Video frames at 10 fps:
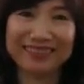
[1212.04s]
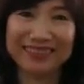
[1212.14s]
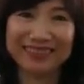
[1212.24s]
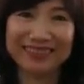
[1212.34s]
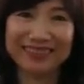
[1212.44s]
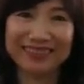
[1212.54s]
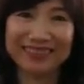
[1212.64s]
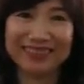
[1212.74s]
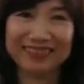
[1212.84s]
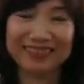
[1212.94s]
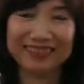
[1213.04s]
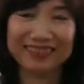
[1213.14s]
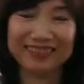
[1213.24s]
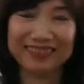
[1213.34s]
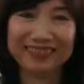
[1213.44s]

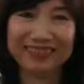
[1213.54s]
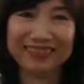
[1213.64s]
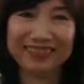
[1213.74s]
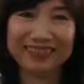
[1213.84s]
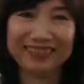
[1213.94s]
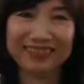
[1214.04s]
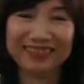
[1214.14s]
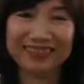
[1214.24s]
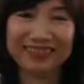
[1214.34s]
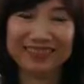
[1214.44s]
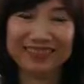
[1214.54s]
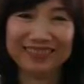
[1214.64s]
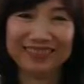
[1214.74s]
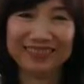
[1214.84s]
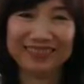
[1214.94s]

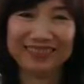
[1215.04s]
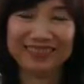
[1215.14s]
(silent)